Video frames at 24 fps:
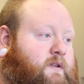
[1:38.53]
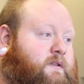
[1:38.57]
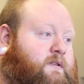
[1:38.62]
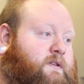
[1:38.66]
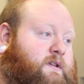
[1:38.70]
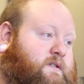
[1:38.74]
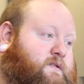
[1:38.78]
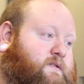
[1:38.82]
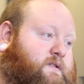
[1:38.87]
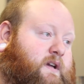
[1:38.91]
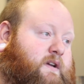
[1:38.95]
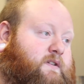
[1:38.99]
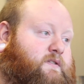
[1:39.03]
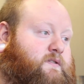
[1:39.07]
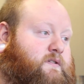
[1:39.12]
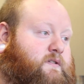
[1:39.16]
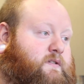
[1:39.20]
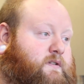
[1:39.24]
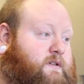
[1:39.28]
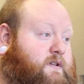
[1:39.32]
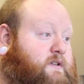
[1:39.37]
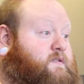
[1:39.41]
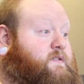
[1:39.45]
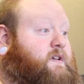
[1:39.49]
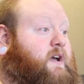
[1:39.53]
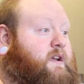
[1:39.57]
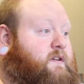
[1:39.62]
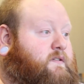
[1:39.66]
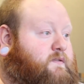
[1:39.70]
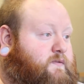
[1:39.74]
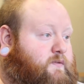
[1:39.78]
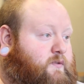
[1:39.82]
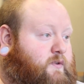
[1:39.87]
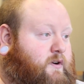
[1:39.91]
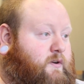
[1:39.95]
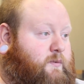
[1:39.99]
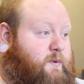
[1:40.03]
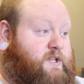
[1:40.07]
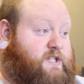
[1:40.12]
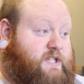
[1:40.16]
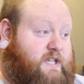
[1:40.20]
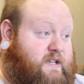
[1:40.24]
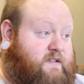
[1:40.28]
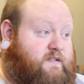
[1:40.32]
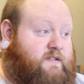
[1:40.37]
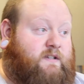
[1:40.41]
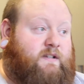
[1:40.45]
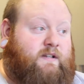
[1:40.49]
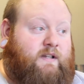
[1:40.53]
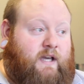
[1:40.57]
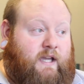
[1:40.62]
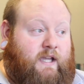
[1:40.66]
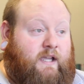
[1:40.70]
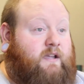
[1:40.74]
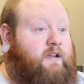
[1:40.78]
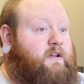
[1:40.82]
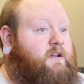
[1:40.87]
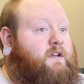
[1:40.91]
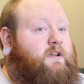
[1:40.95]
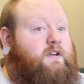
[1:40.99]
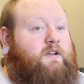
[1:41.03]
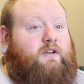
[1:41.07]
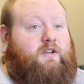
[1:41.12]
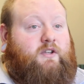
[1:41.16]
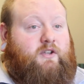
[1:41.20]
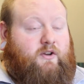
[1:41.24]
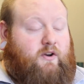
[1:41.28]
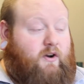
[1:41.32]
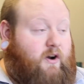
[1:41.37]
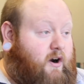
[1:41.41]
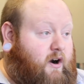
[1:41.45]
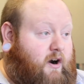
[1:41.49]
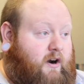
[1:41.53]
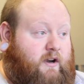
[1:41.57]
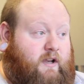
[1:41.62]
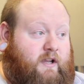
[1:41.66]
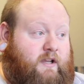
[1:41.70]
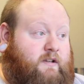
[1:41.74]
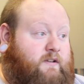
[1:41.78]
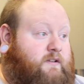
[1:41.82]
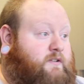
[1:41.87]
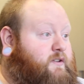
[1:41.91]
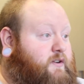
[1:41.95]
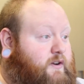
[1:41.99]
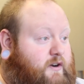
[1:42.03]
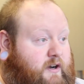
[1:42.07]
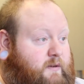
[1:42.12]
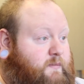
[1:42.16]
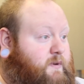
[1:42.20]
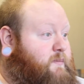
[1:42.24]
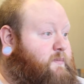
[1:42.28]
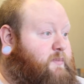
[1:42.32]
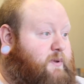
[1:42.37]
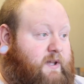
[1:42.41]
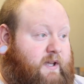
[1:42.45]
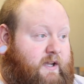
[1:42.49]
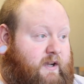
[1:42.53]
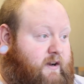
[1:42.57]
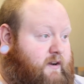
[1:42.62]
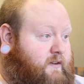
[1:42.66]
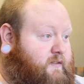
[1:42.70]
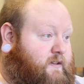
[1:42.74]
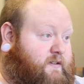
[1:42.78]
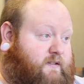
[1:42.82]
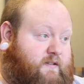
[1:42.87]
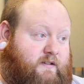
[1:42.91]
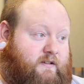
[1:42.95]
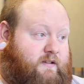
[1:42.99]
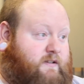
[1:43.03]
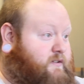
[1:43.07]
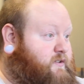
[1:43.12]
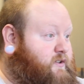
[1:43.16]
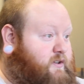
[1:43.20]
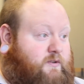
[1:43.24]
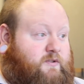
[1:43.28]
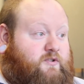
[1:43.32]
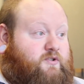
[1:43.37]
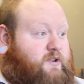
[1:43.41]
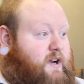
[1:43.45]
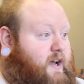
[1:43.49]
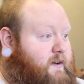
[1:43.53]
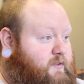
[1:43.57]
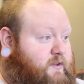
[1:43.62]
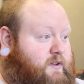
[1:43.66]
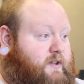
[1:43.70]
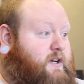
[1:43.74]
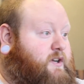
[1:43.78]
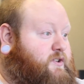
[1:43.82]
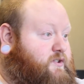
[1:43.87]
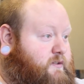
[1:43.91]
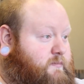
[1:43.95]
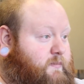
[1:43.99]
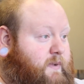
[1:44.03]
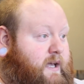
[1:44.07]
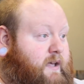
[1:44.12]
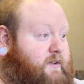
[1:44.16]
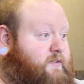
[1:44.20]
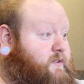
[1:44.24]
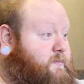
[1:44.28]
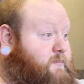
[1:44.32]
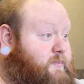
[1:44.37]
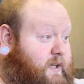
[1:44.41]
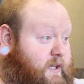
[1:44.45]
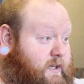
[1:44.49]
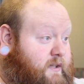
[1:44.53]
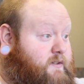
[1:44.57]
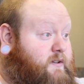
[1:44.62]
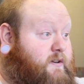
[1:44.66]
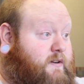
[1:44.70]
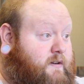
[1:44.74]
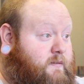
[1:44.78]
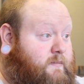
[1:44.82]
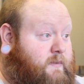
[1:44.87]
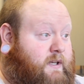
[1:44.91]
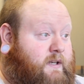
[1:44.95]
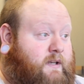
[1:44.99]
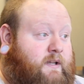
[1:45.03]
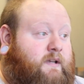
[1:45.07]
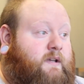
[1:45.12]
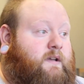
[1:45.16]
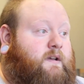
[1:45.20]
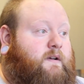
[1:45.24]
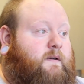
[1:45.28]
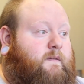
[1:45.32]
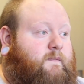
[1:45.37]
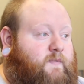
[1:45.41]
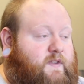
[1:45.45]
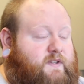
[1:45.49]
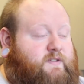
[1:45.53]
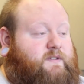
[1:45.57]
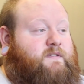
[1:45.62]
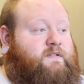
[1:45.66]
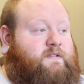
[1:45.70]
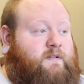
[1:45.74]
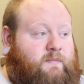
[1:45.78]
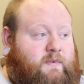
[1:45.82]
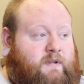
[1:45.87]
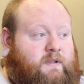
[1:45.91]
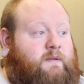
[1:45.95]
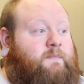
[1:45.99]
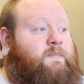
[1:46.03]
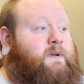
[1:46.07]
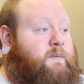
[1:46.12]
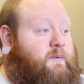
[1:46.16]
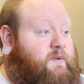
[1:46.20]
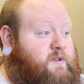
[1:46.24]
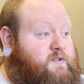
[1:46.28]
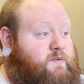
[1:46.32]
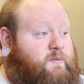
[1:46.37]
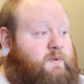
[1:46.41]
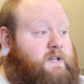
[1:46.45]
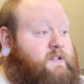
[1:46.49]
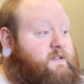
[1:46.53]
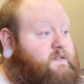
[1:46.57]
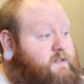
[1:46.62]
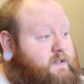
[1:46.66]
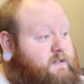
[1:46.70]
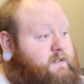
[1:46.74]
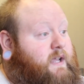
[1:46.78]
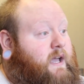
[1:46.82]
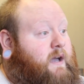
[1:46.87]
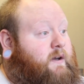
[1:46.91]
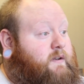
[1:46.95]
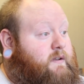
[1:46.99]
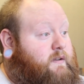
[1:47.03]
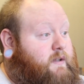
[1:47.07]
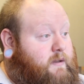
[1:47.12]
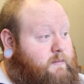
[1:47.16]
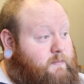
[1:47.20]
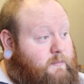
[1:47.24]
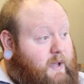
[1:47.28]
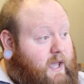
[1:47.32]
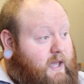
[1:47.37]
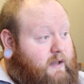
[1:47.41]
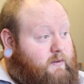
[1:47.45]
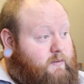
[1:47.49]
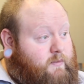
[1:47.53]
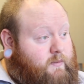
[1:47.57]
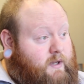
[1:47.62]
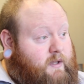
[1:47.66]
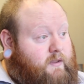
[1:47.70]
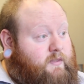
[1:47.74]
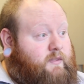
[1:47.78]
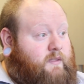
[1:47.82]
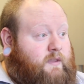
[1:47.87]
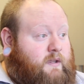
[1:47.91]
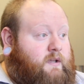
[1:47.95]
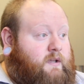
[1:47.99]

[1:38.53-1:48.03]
that these decks are designed for, which isn't like your hardened tournament player that's going to travel 100 miles to play in a tournament. This is something that people just want to sit down and battle with.